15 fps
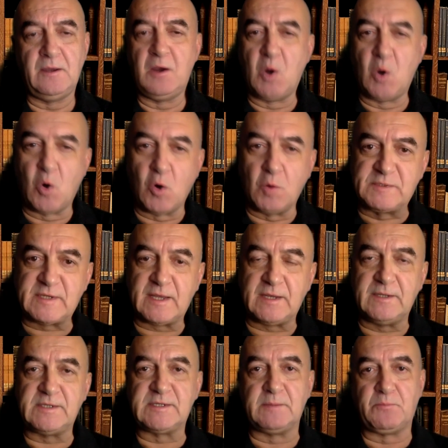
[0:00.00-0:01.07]
hopes and
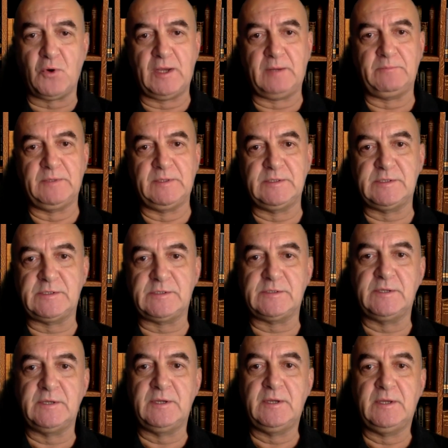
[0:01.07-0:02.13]

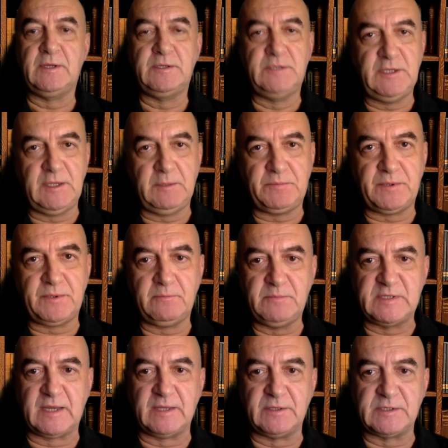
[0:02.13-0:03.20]
disappointments, deep
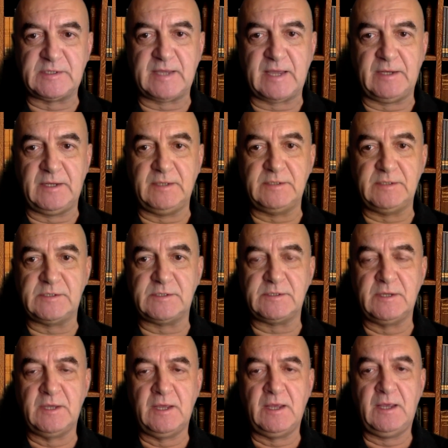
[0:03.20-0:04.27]

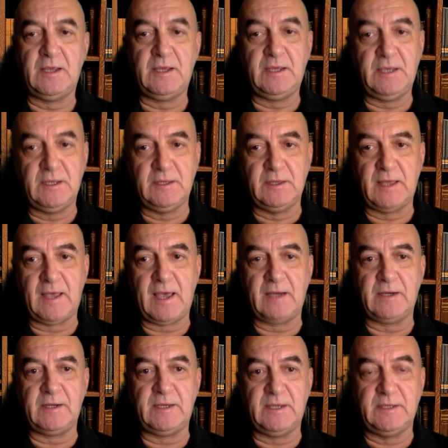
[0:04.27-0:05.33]
misunderstandings, ill
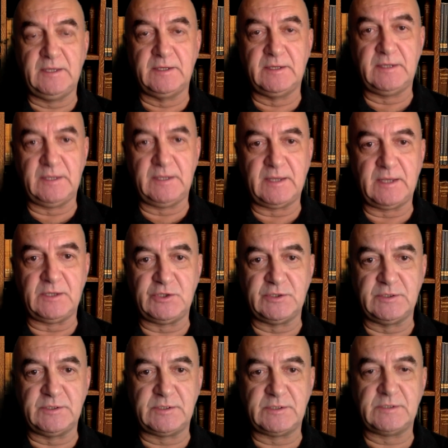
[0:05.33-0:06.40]
and hidden
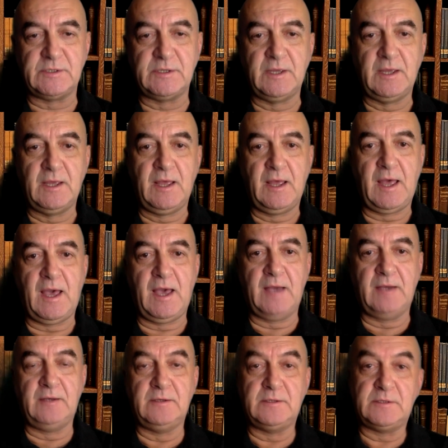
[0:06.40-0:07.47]
intentions,
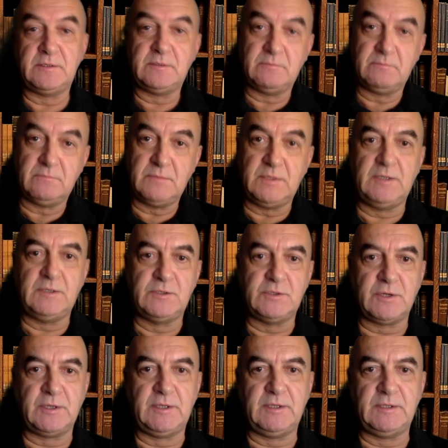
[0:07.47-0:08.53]
and in
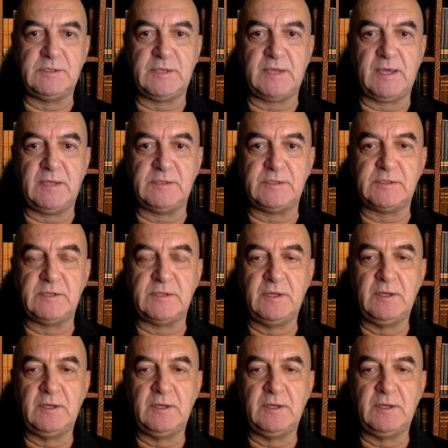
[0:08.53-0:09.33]
Turkey's case,